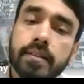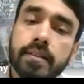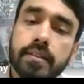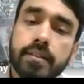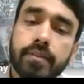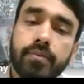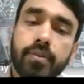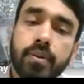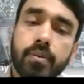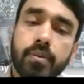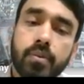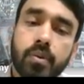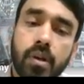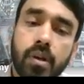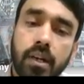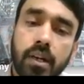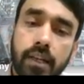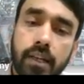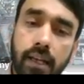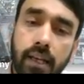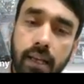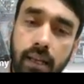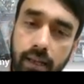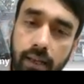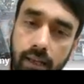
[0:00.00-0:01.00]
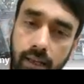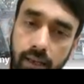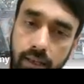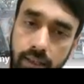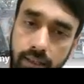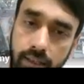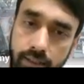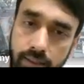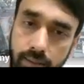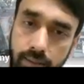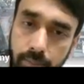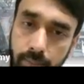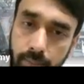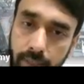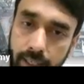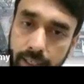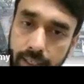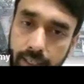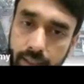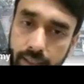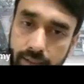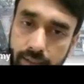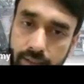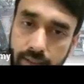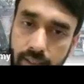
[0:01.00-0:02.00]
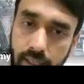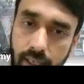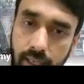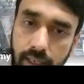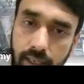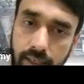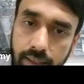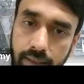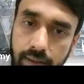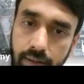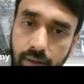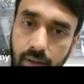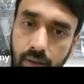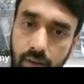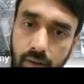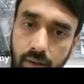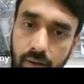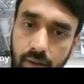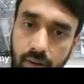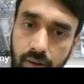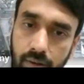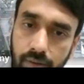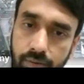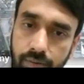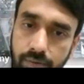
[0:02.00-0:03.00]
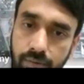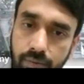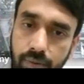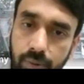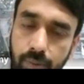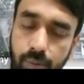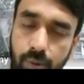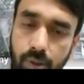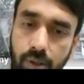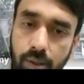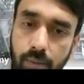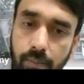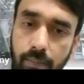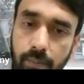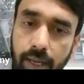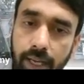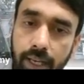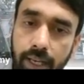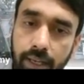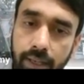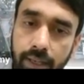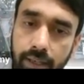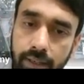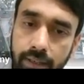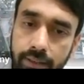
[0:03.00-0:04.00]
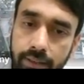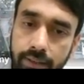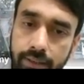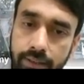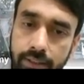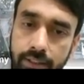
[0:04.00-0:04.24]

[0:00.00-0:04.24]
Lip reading: the femoral canal is the medial side of femoral vein.